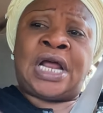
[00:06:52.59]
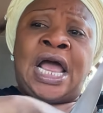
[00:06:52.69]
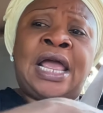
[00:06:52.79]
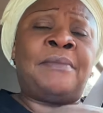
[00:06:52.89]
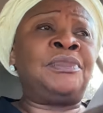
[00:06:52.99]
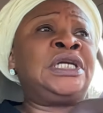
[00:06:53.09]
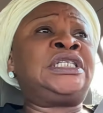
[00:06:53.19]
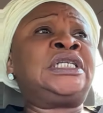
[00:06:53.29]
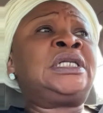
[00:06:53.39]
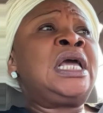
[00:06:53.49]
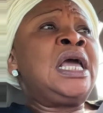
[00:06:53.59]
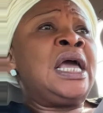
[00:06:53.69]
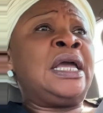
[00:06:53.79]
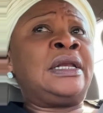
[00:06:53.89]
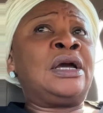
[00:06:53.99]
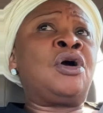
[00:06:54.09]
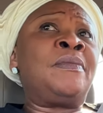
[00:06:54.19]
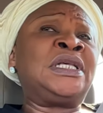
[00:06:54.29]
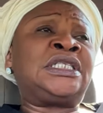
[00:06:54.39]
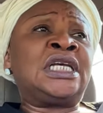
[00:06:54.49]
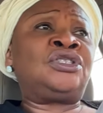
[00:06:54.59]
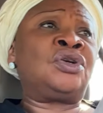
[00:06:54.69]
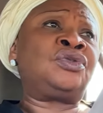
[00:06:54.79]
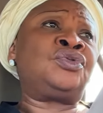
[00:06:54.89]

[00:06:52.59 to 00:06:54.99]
I am reading in a comment section